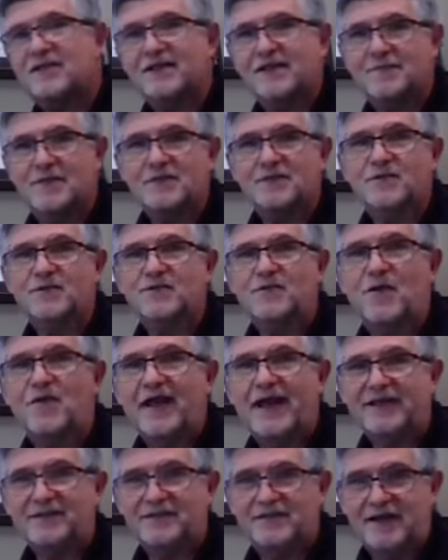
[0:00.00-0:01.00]
the muscles on
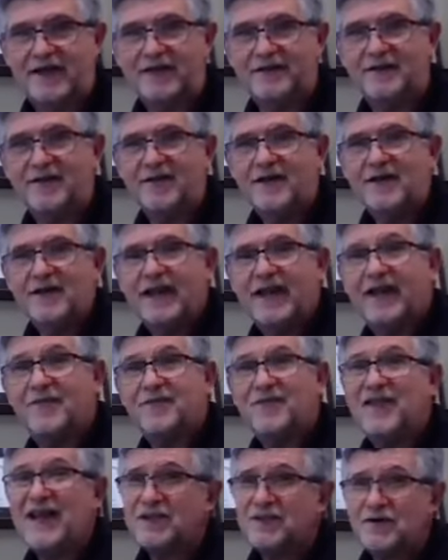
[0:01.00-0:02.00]
that side.
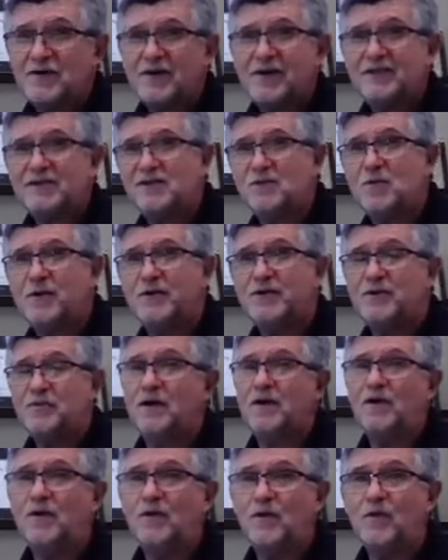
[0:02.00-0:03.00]
And that stretch is when you
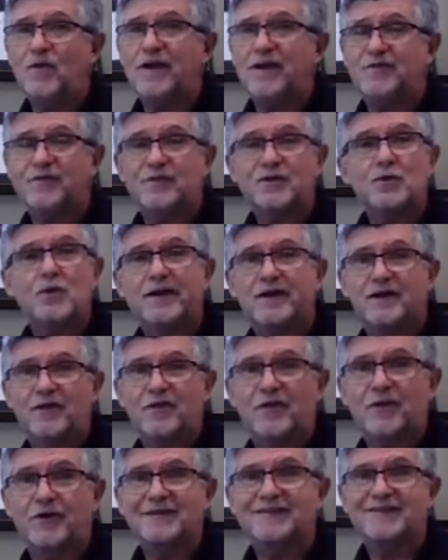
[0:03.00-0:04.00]
want to hold that for 20
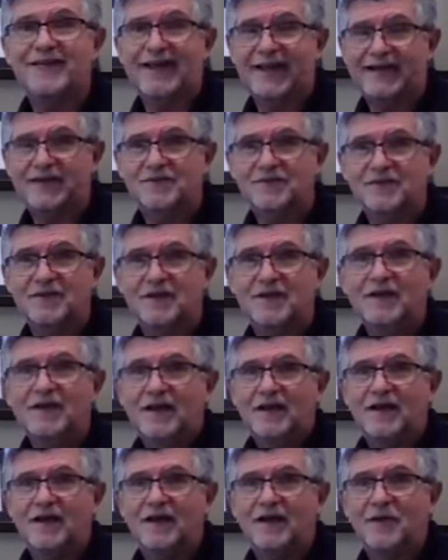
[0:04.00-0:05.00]
to 30 seconds
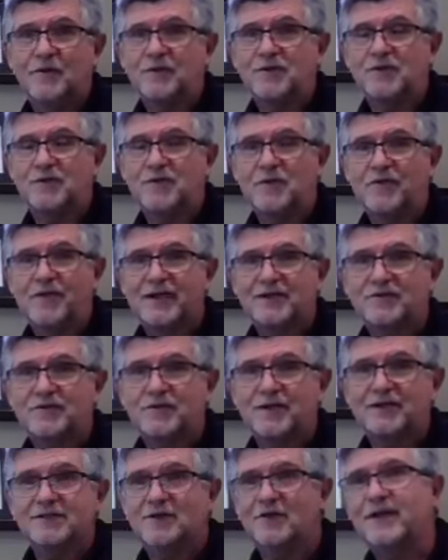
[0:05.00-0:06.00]
when you're doing that
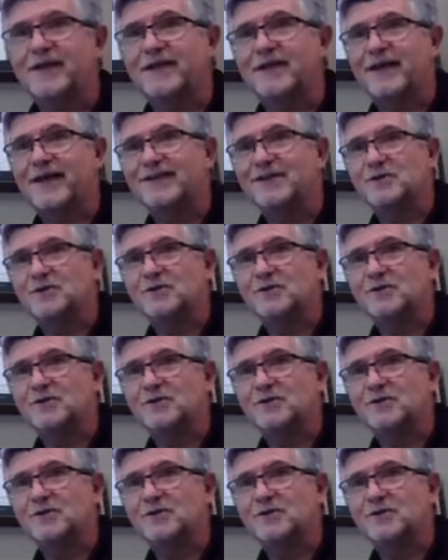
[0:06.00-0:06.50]
stretch. Okay, Diane, you can